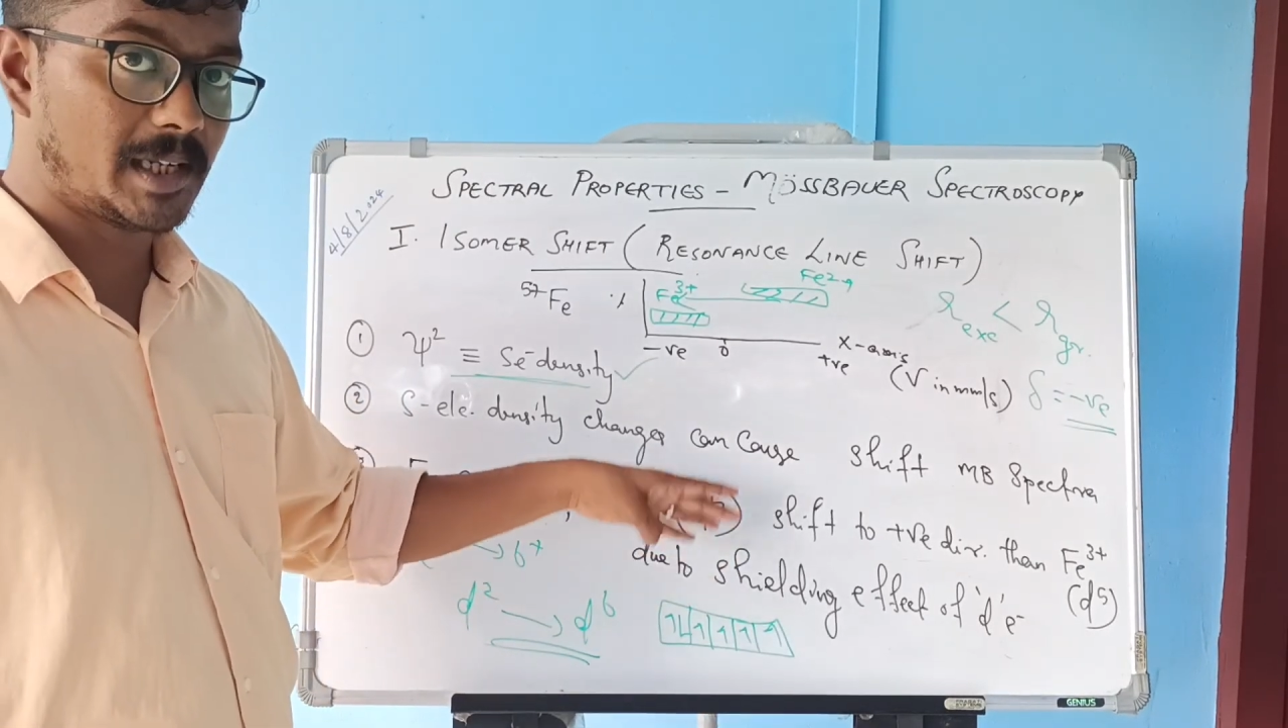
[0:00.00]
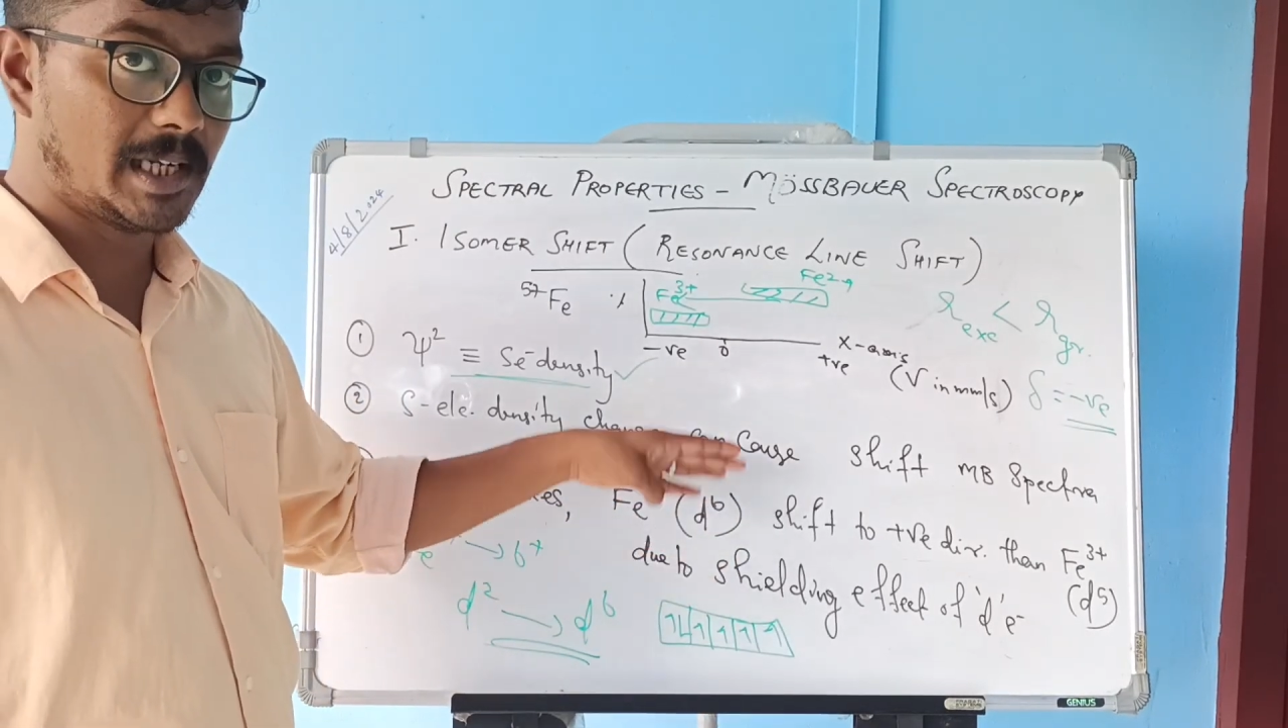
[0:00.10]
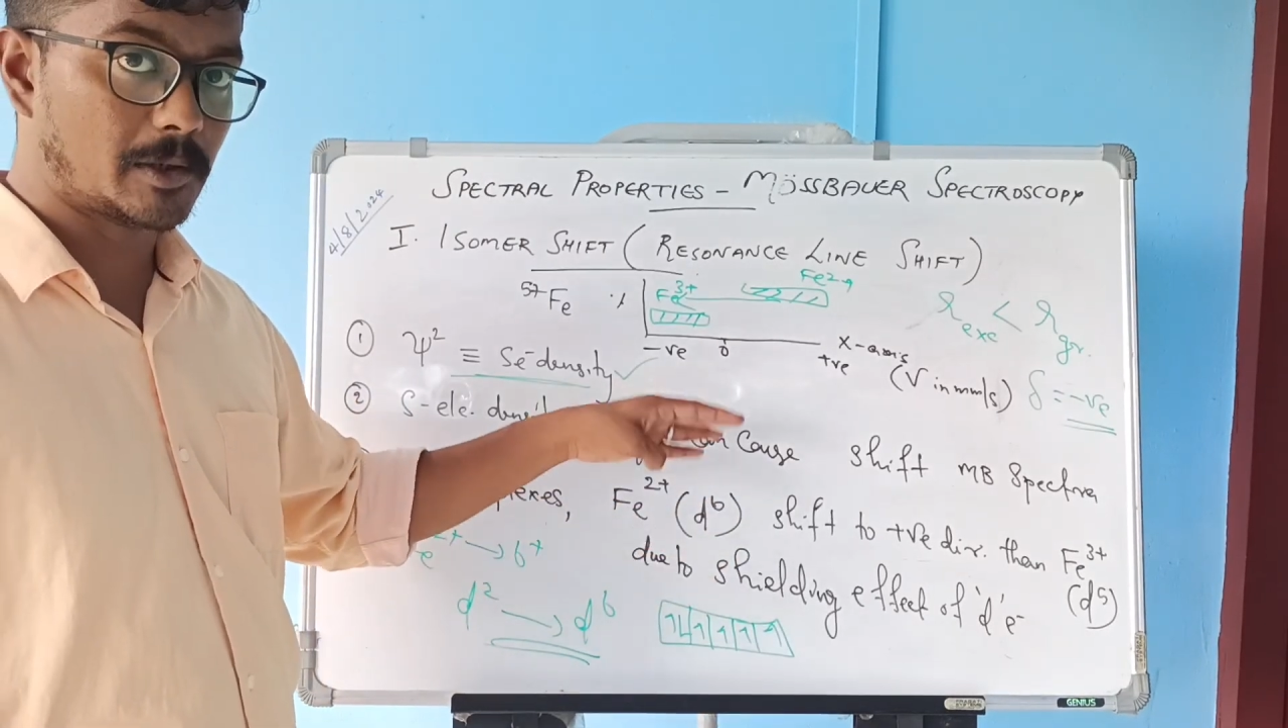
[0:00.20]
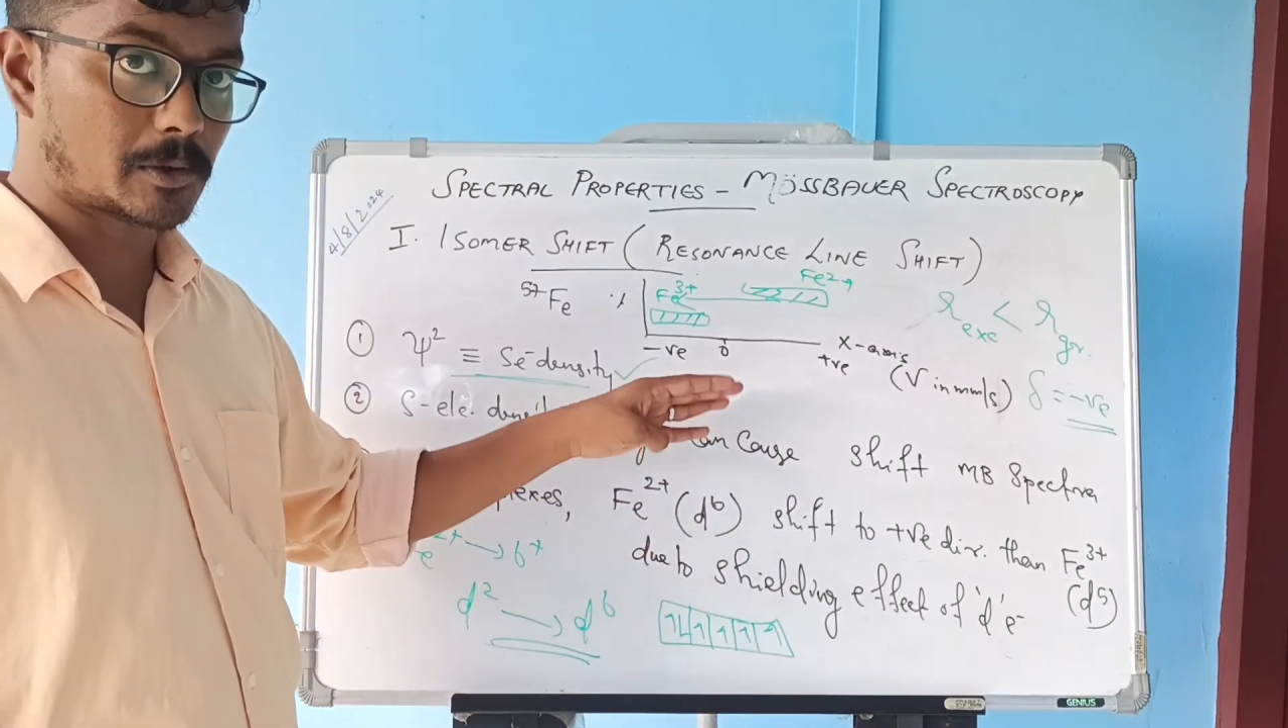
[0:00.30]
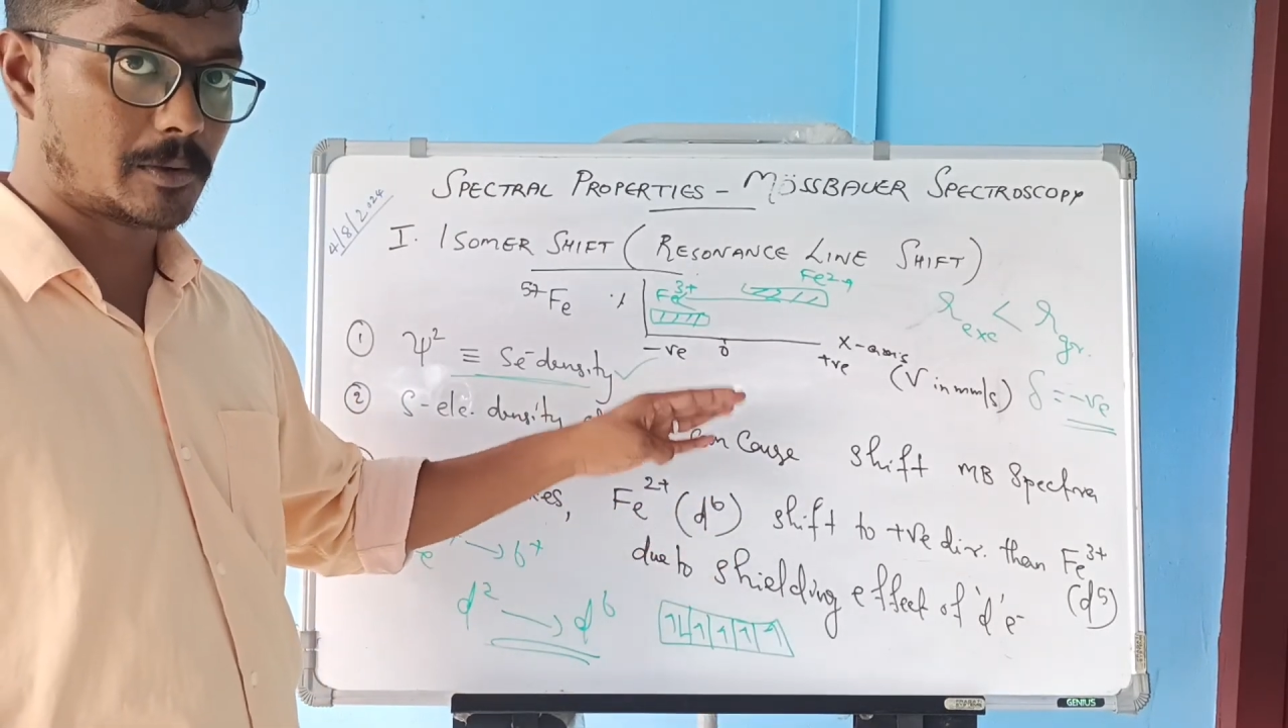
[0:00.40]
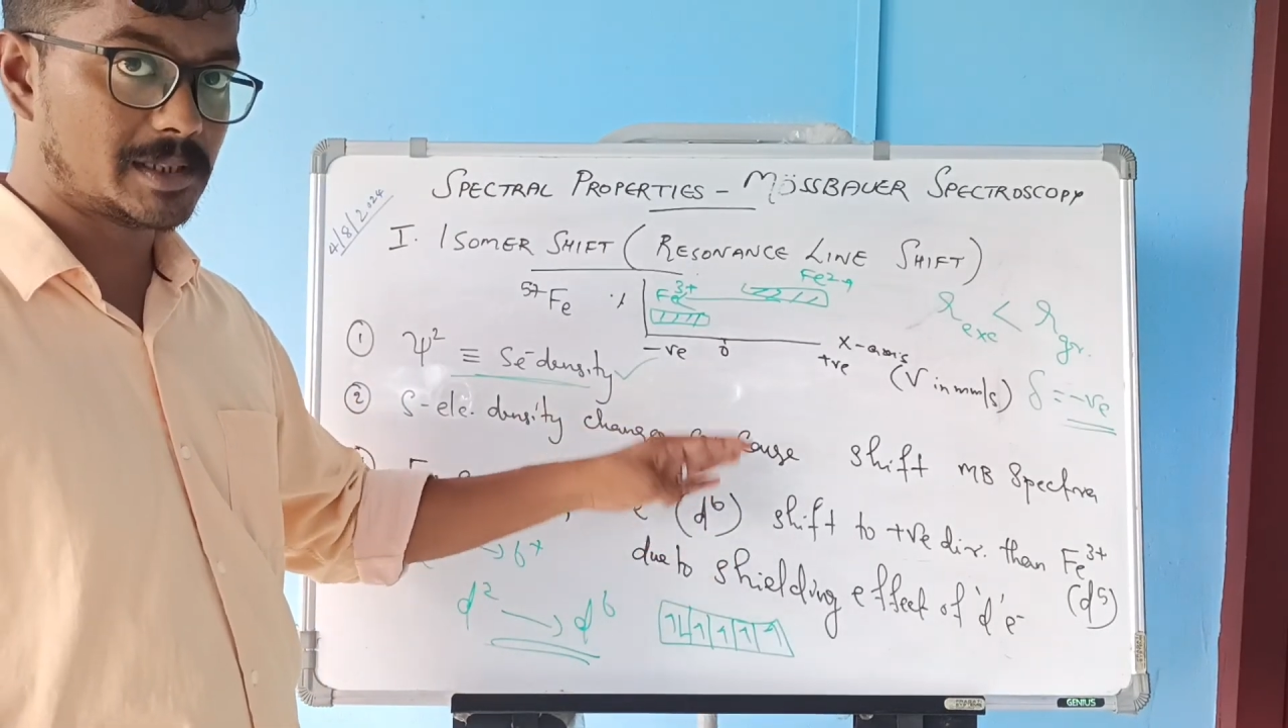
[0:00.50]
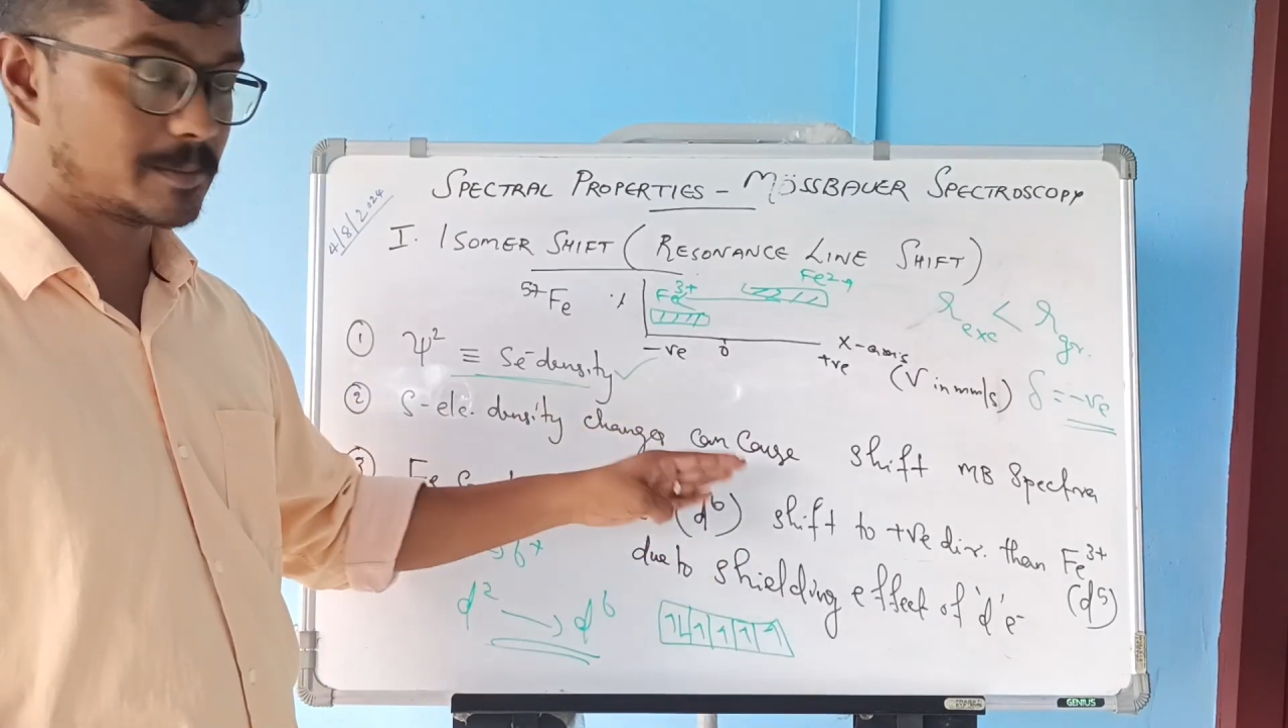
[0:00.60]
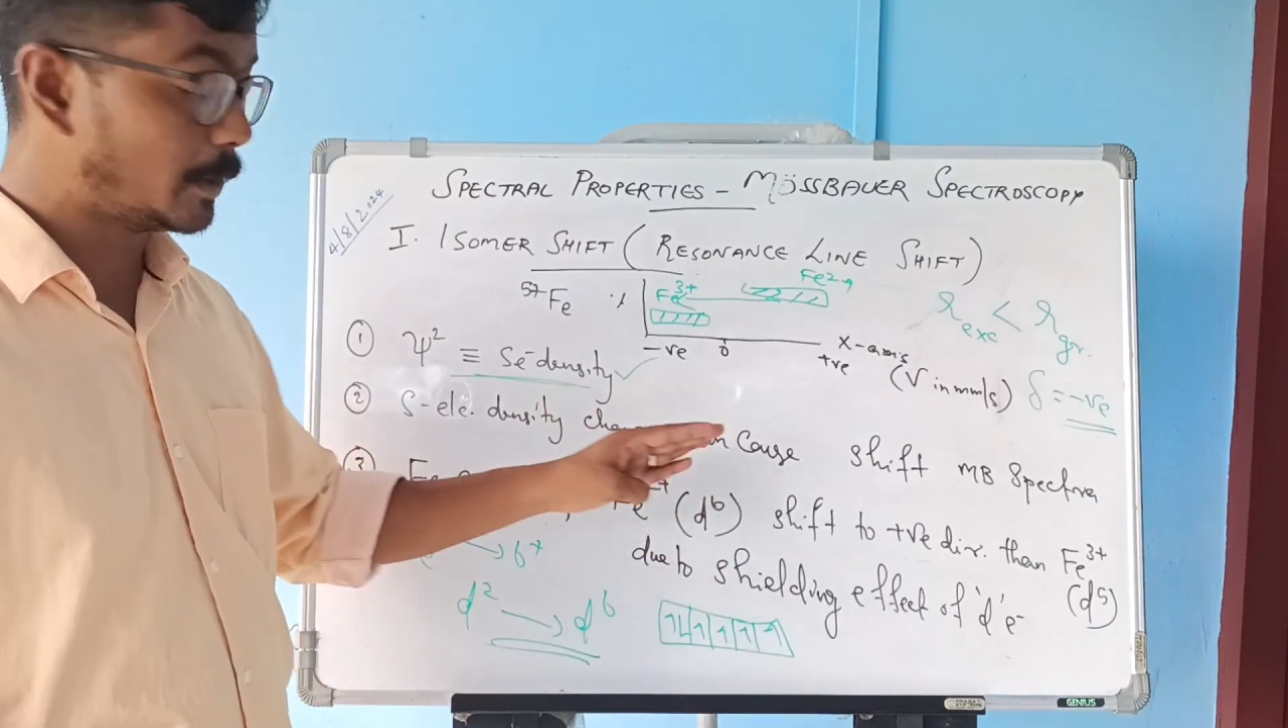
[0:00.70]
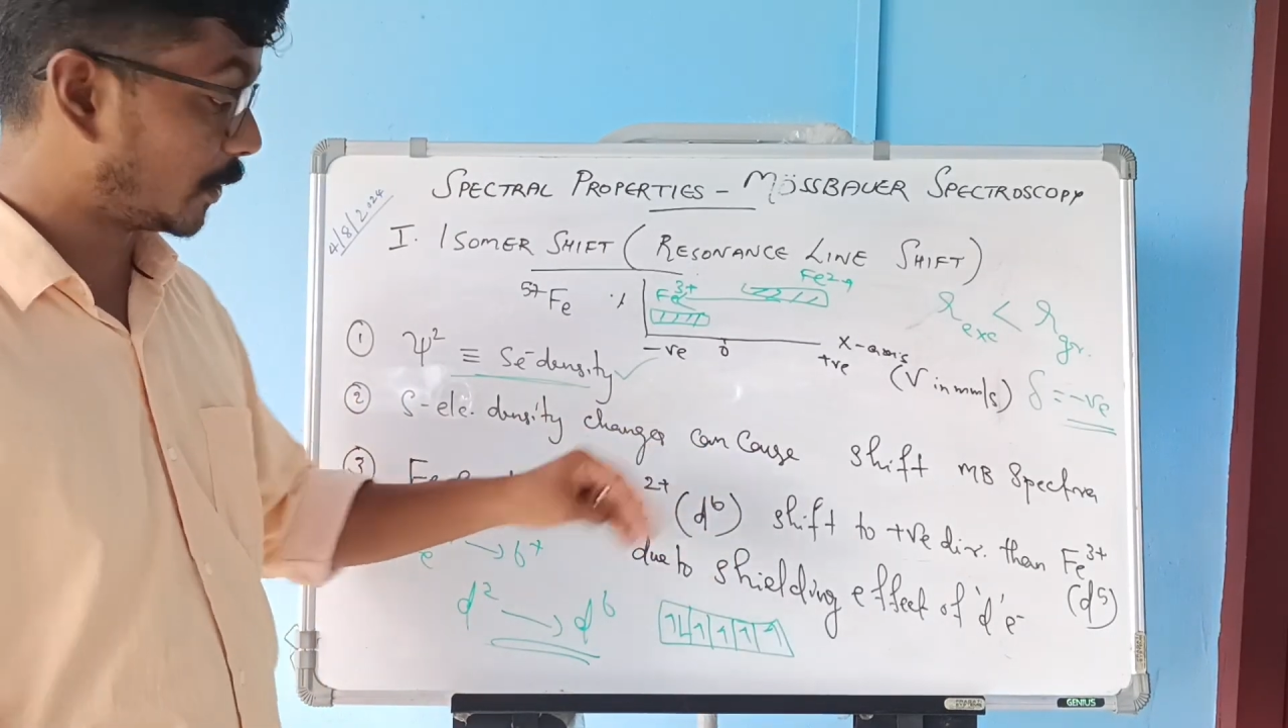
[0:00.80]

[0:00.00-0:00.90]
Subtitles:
D electron is